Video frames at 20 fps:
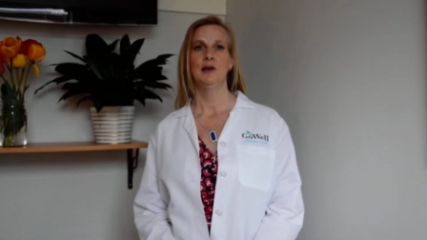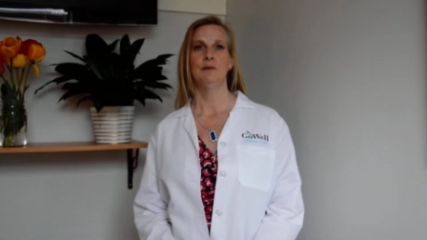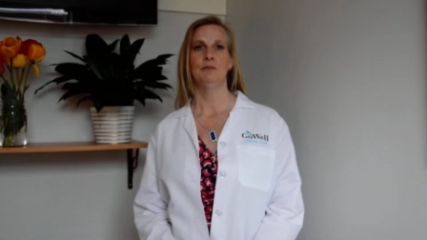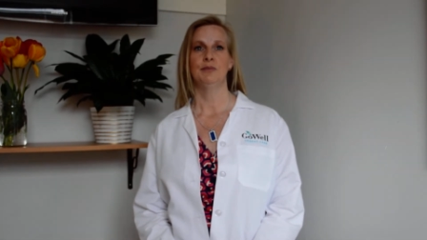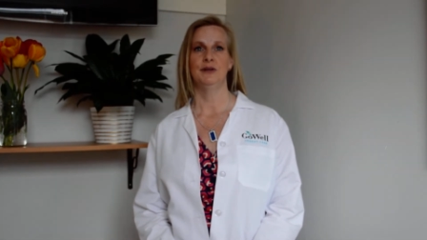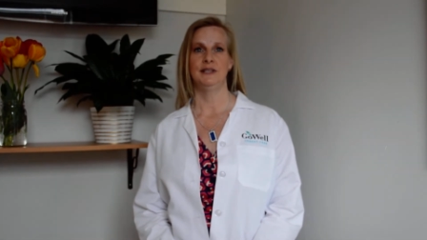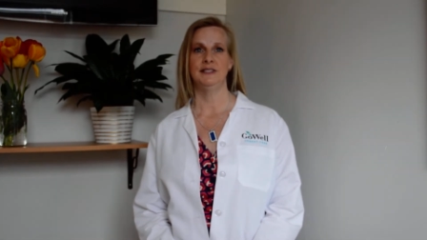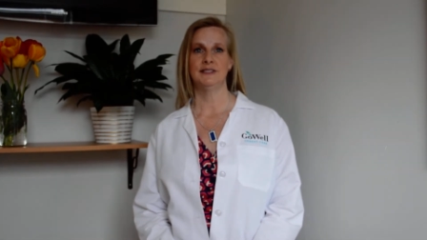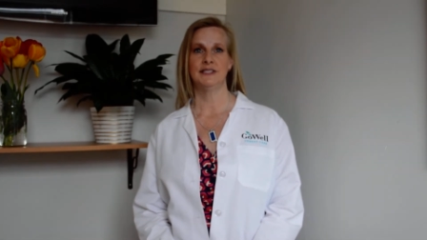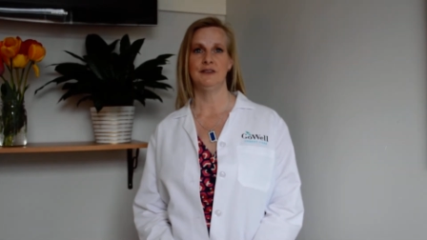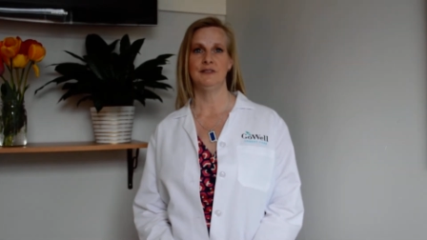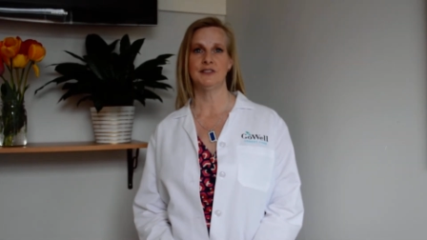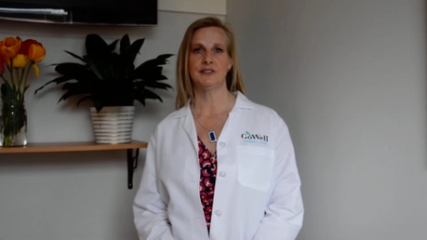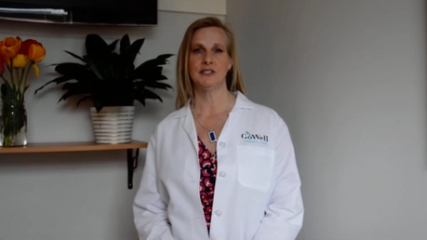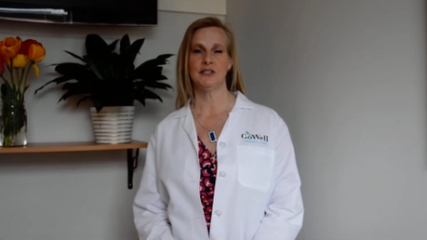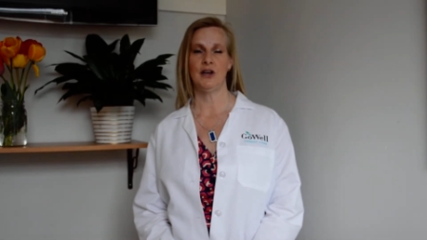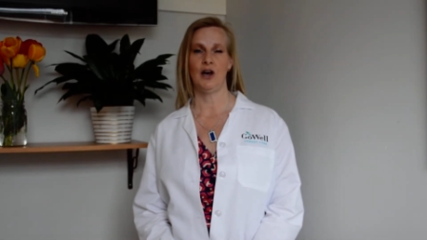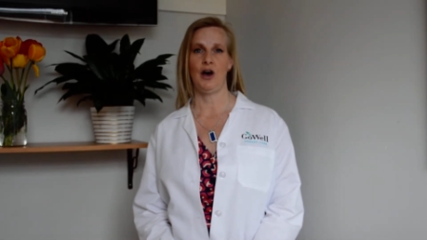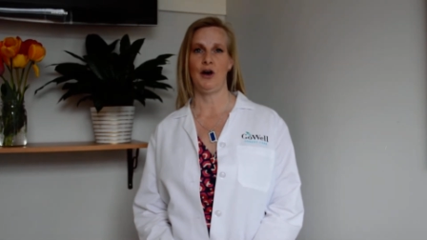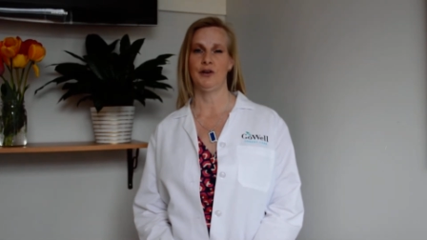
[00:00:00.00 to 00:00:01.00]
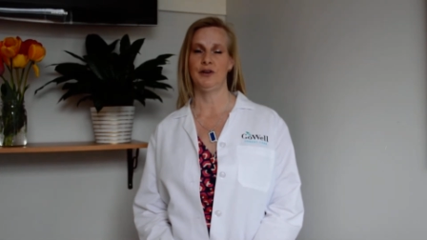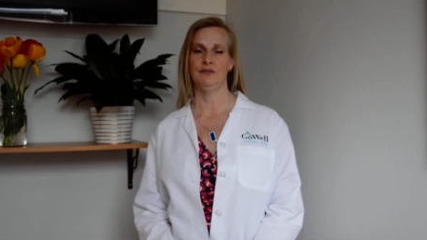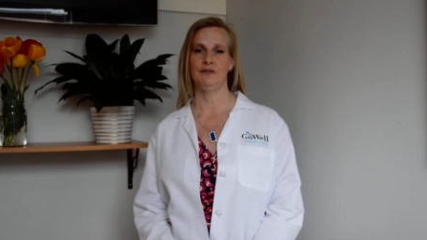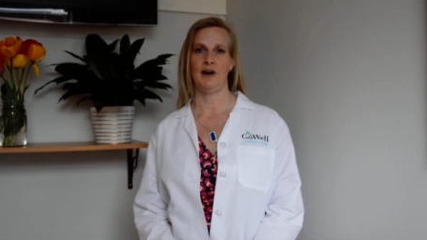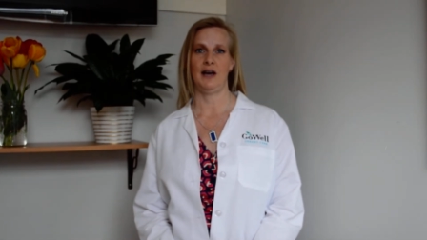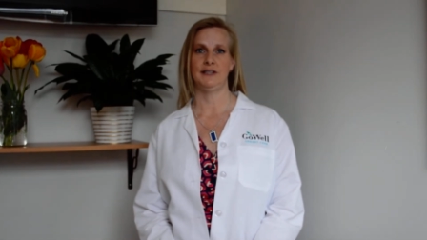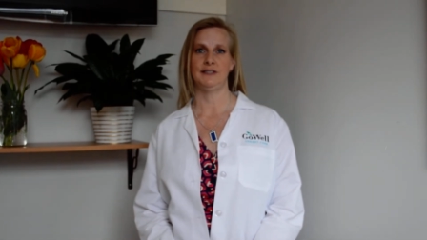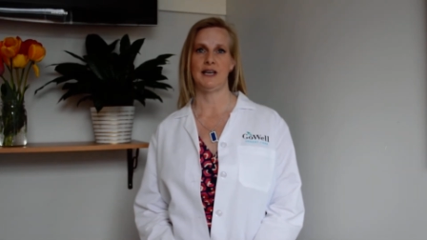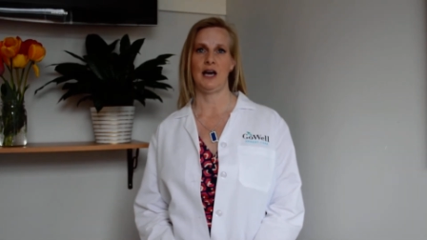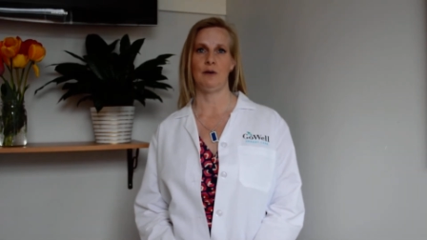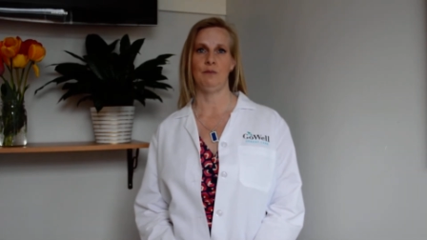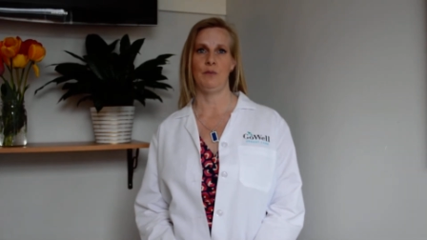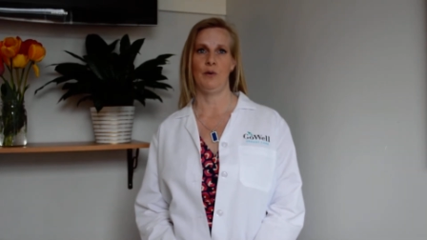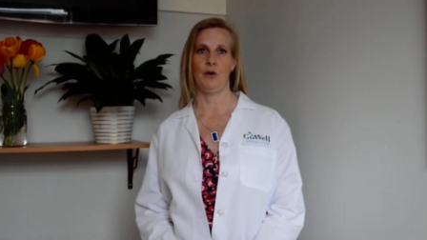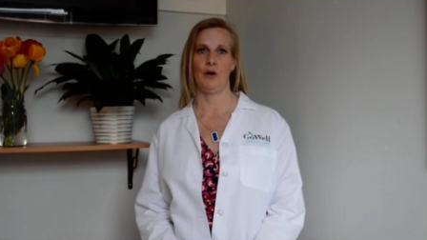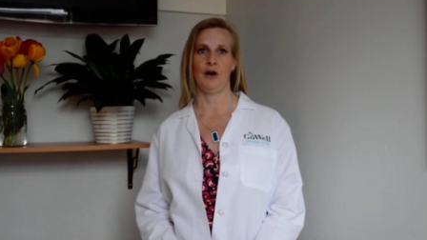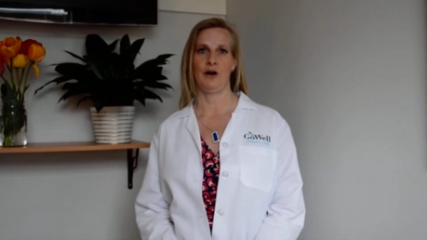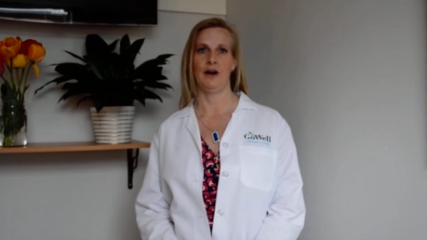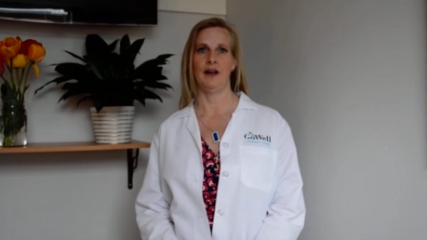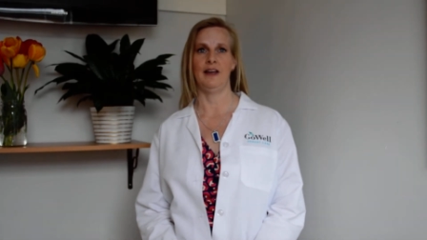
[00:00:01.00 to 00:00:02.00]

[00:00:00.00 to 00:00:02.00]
Please give us a call to find out more